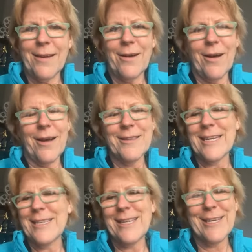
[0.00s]
Oh,
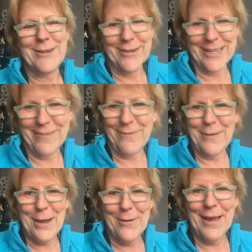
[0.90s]
they think you're a
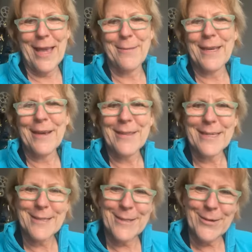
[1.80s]
fairy, Abigail.
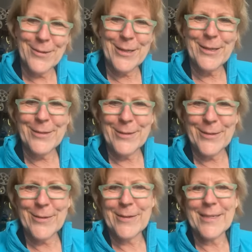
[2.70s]
That's so
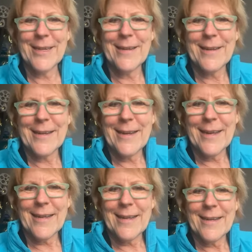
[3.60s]
cute.
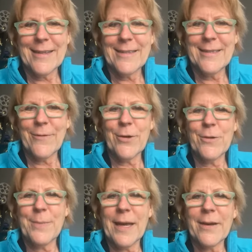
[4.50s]
Never
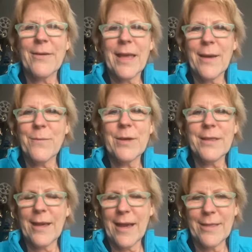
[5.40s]
heard back. Okay, I'm
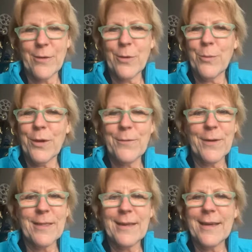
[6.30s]
with you on the old
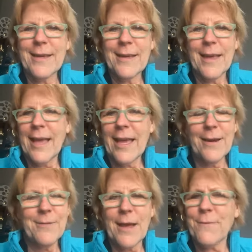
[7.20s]
boyfriend thing.
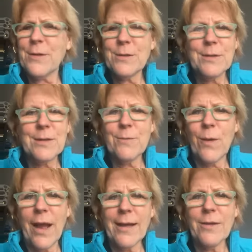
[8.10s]
And if that feels
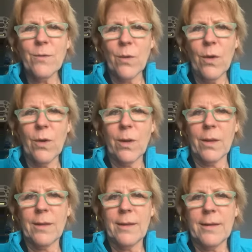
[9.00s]
good, rock and
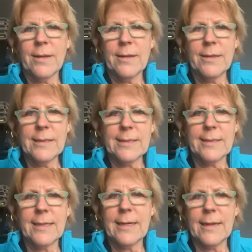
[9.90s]
roll. Let's
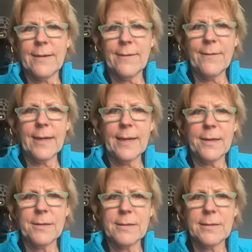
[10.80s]
see. What
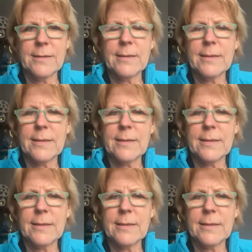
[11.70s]
else?